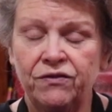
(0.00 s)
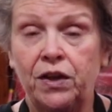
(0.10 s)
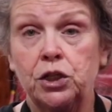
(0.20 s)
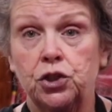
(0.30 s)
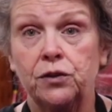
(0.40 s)

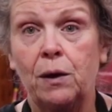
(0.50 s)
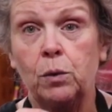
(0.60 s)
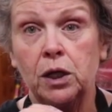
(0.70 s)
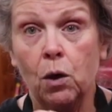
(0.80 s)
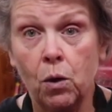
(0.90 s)
fixture that
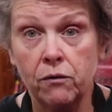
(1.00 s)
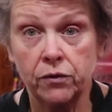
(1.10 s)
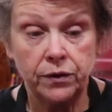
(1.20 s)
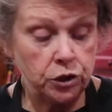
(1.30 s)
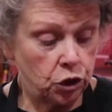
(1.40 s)
would go
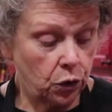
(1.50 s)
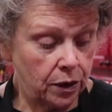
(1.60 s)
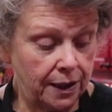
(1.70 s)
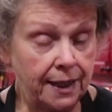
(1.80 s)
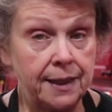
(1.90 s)
over the
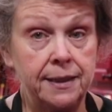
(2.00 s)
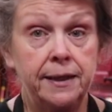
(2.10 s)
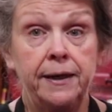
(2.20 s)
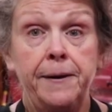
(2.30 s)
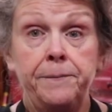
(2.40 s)
jar lid
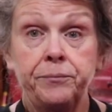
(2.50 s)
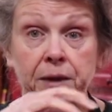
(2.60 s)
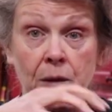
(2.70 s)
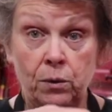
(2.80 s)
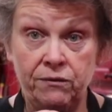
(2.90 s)

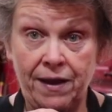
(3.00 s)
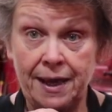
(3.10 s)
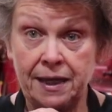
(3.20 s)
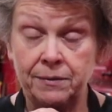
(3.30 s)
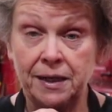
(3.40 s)
and would
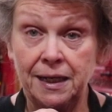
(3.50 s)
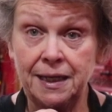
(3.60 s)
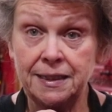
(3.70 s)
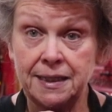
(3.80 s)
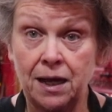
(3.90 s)
vacuum the
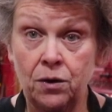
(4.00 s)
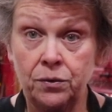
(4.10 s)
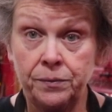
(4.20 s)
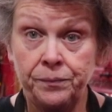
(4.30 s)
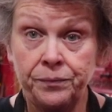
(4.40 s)
lids
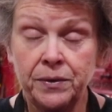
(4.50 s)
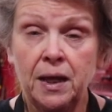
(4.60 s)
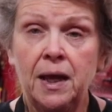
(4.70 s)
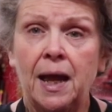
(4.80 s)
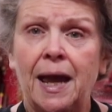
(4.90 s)
on
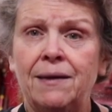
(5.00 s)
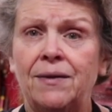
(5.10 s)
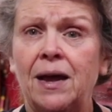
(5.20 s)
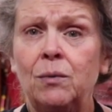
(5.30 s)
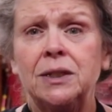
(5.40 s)

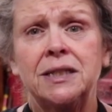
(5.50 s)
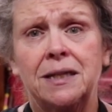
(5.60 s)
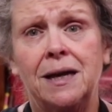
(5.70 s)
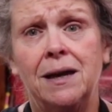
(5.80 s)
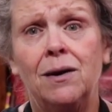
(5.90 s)
and they would
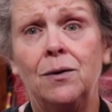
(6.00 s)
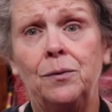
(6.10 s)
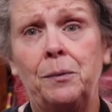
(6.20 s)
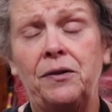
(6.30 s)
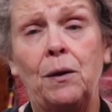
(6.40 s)
stay
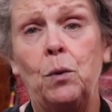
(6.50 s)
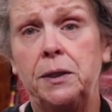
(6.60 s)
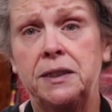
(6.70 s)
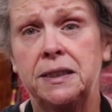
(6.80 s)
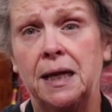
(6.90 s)
on but they
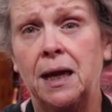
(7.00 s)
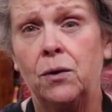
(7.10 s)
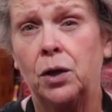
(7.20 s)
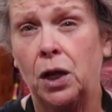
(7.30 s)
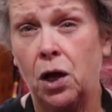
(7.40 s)
wouldn't stay
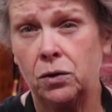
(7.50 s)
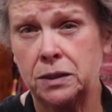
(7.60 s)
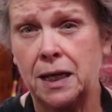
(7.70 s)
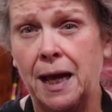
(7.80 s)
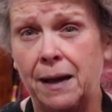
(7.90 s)
on a long
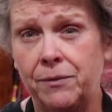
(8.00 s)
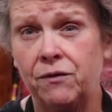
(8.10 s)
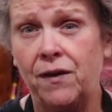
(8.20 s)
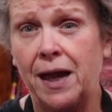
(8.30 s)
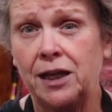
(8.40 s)
time the
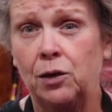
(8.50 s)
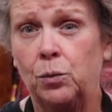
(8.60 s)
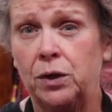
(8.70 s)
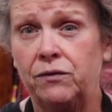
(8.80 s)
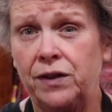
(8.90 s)
vacuum
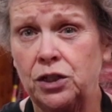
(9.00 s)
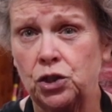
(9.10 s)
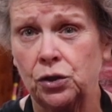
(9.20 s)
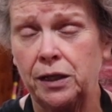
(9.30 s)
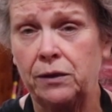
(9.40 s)
would
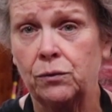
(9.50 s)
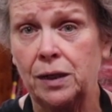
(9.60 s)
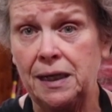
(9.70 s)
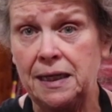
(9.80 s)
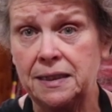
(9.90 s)
eventually
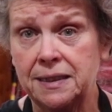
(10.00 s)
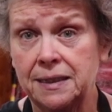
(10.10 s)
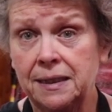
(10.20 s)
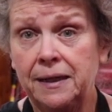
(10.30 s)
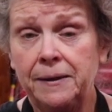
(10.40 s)

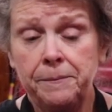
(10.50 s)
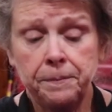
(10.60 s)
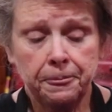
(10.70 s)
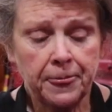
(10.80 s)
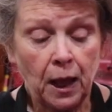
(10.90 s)
release
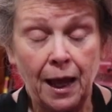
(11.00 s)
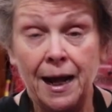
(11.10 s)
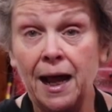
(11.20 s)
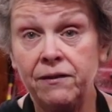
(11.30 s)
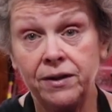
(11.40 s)

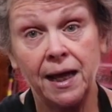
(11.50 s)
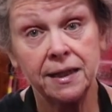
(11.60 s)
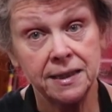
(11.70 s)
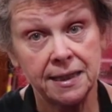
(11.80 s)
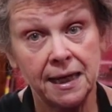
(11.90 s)
and I even
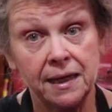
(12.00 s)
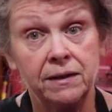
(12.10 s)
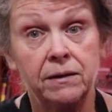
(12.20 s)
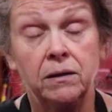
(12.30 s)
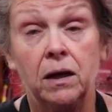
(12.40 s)
had a
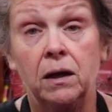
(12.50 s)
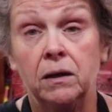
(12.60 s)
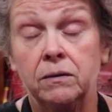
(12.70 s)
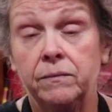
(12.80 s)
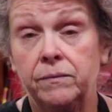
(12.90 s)
second uh,